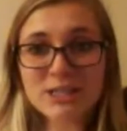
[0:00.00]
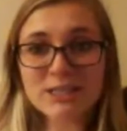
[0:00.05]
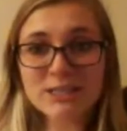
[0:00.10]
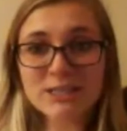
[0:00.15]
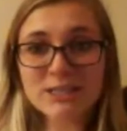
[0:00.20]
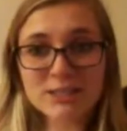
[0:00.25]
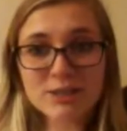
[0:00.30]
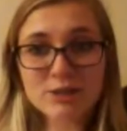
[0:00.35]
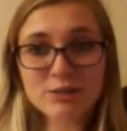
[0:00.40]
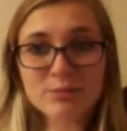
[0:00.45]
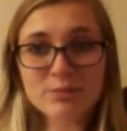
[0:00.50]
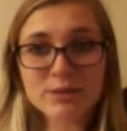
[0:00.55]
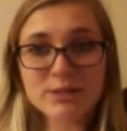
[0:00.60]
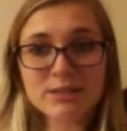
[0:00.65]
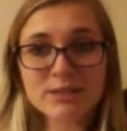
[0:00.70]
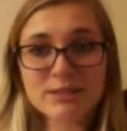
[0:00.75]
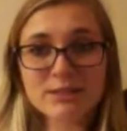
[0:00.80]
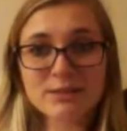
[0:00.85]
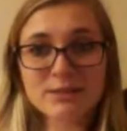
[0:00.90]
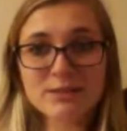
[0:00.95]
is
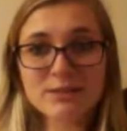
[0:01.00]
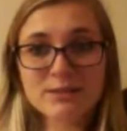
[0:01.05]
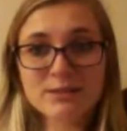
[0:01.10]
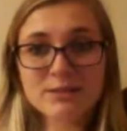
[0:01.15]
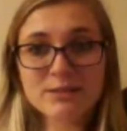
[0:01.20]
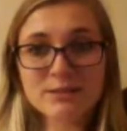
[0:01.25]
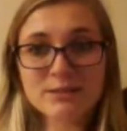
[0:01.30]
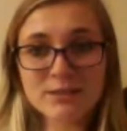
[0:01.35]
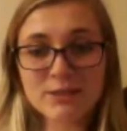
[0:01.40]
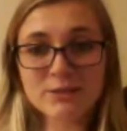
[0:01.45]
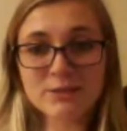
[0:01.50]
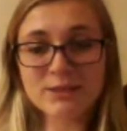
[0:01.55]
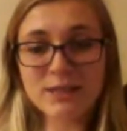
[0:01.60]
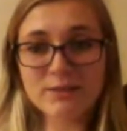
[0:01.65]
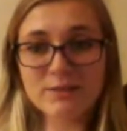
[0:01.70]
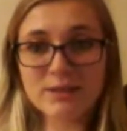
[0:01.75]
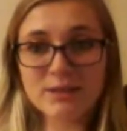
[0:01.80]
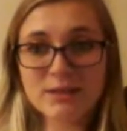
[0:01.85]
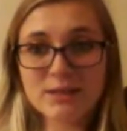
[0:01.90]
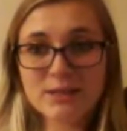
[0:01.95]

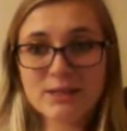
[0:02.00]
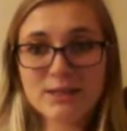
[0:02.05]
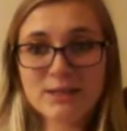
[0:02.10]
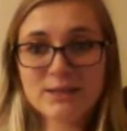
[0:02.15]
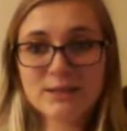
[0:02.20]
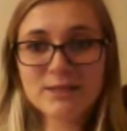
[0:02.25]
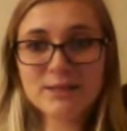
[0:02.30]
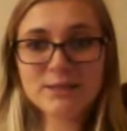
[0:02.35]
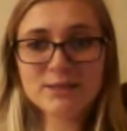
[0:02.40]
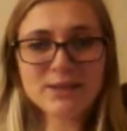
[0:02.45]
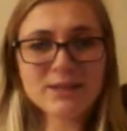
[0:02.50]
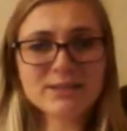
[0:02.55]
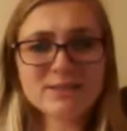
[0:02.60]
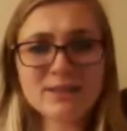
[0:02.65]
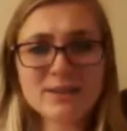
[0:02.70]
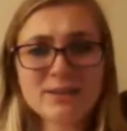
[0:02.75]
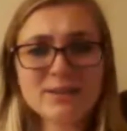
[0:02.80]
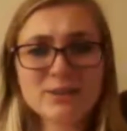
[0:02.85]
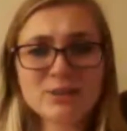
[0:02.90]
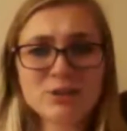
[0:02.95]
0.07. So
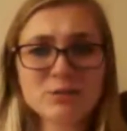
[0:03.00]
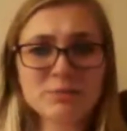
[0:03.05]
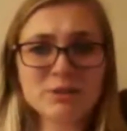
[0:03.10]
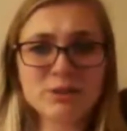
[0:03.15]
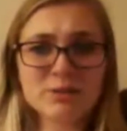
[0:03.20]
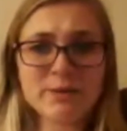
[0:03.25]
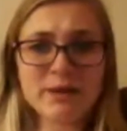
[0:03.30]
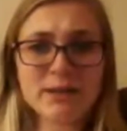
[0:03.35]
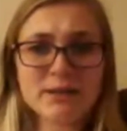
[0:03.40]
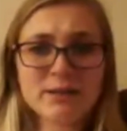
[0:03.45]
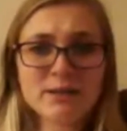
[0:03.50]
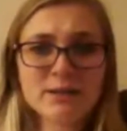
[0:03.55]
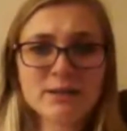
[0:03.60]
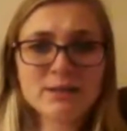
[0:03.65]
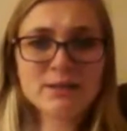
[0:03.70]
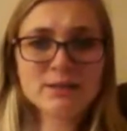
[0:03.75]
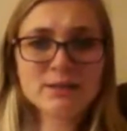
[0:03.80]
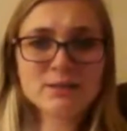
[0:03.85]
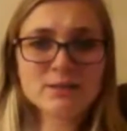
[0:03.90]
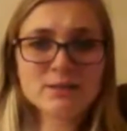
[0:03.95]
that shouldn't be too bad.
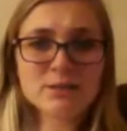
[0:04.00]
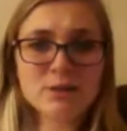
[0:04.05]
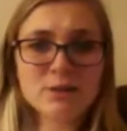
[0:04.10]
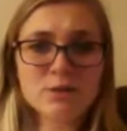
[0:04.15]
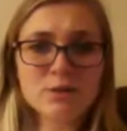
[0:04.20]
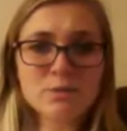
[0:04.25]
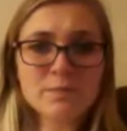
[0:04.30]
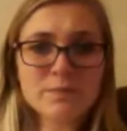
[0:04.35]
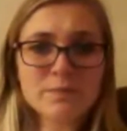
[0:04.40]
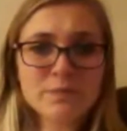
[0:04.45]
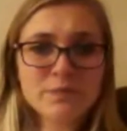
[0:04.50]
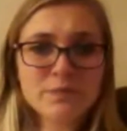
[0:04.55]
So,